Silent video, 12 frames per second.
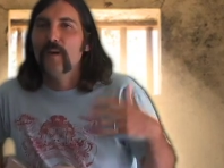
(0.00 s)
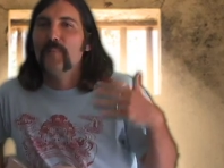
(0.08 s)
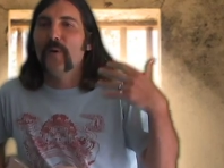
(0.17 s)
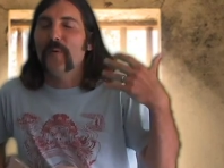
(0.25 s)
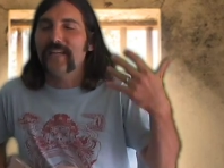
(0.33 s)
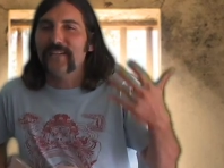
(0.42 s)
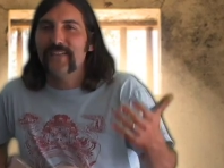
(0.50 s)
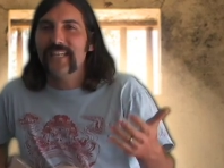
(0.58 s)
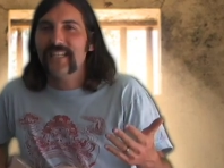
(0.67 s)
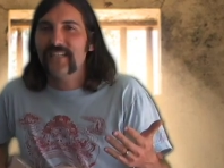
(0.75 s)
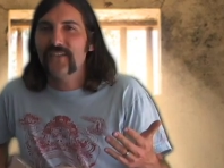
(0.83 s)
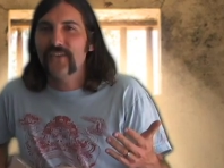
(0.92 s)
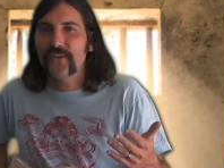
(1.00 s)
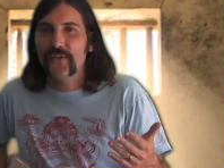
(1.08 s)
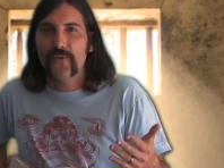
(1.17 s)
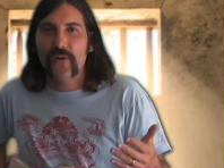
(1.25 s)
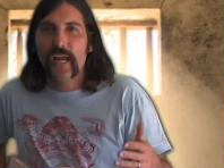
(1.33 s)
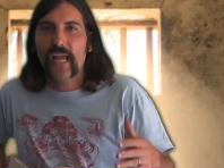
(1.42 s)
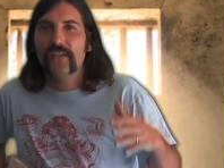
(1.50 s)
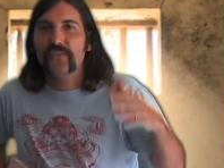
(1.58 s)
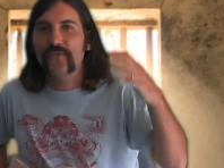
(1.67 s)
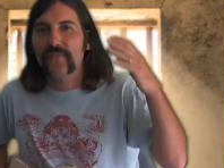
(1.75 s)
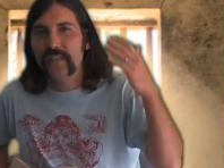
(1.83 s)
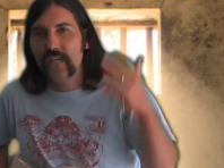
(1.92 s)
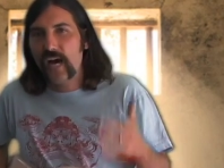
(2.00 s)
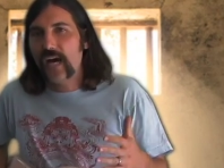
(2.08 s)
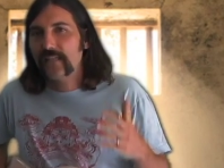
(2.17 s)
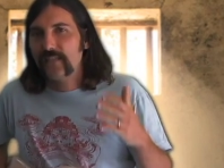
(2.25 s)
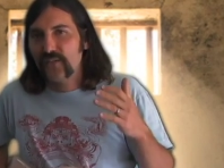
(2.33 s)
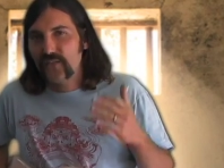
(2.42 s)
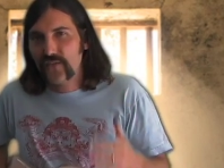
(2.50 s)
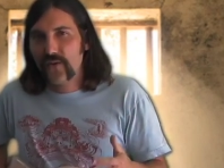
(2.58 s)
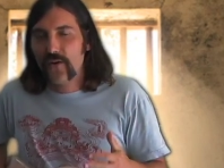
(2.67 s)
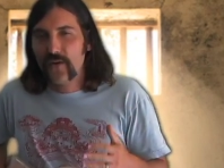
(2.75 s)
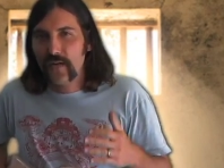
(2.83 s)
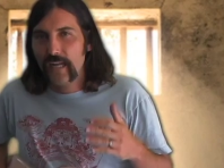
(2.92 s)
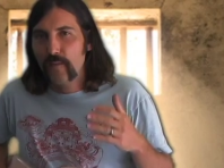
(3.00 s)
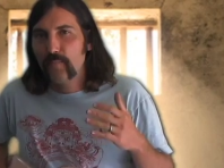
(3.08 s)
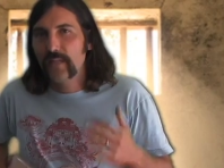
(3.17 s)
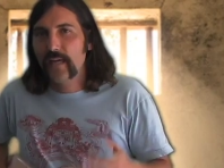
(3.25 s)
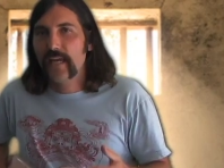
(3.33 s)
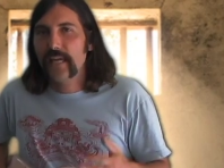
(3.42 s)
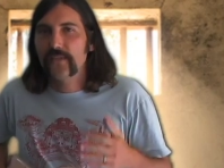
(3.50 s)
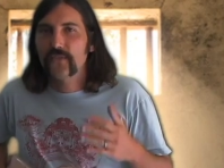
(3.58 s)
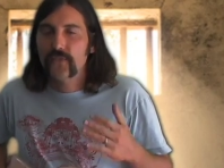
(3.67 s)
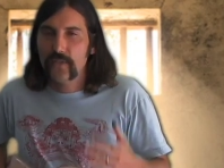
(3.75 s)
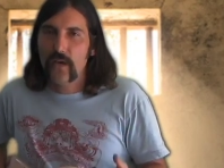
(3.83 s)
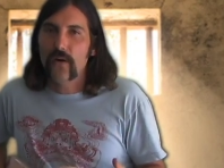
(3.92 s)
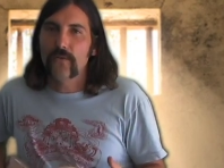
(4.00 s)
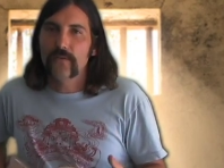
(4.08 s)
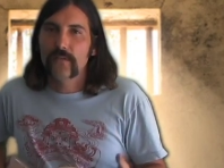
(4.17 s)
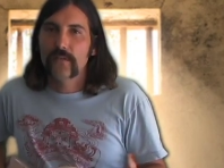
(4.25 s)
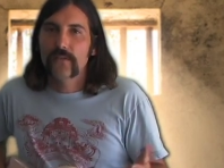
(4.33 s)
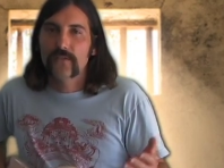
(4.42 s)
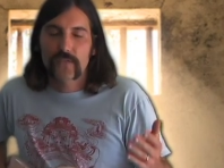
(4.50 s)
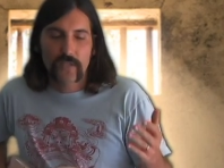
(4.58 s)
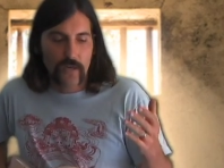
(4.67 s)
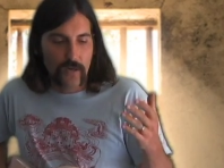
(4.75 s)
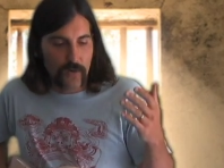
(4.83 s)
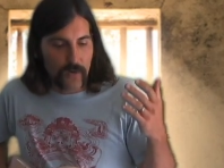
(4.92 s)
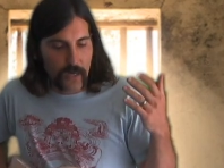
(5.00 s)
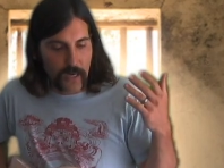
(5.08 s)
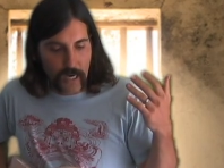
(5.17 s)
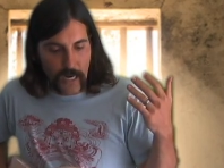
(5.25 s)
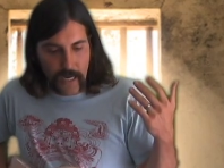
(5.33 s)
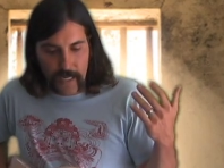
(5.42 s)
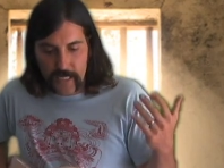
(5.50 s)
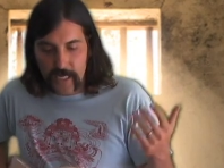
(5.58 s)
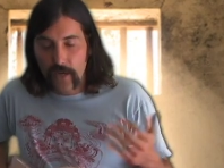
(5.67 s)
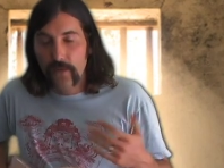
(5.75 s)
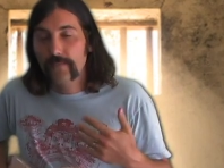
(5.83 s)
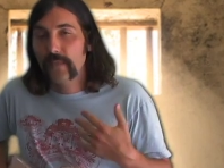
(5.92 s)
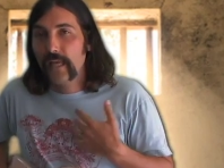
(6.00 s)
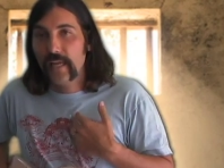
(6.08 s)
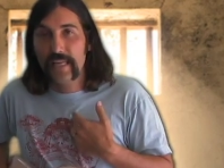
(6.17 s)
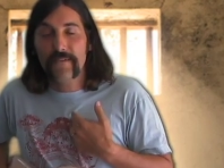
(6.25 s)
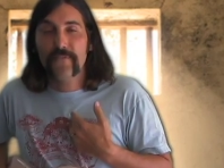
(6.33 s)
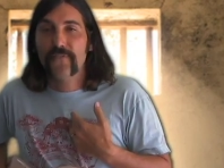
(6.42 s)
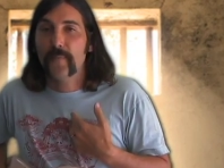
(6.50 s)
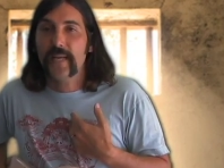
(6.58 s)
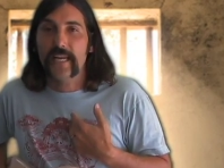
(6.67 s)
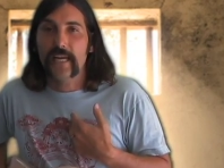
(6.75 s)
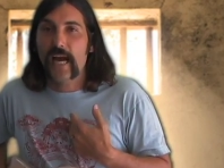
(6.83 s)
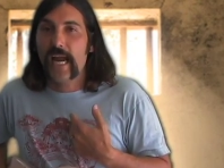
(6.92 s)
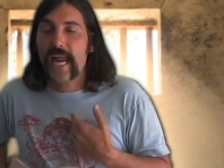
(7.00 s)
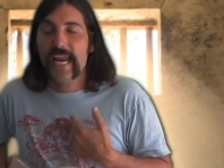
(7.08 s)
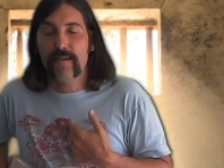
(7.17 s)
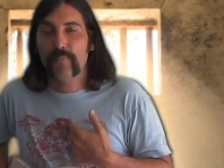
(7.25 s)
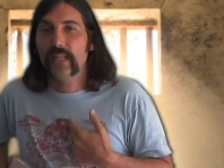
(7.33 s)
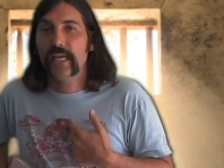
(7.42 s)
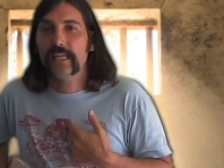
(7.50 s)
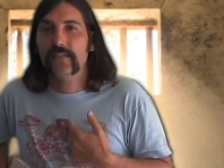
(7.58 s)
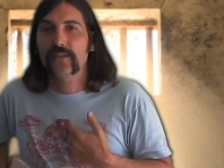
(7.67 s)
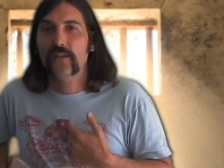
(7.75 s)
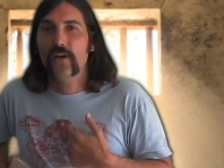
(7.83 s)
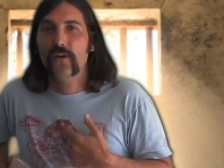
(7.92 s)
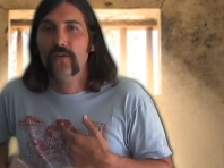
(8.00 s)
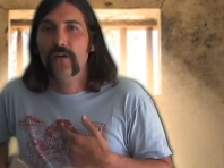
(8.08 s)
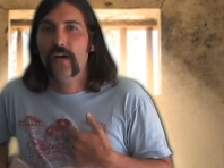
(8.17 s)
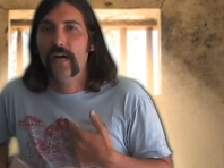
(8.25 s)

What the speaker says: But what you need to do is you've got to start and play slow. So, you know, even for me, I hate playing slow.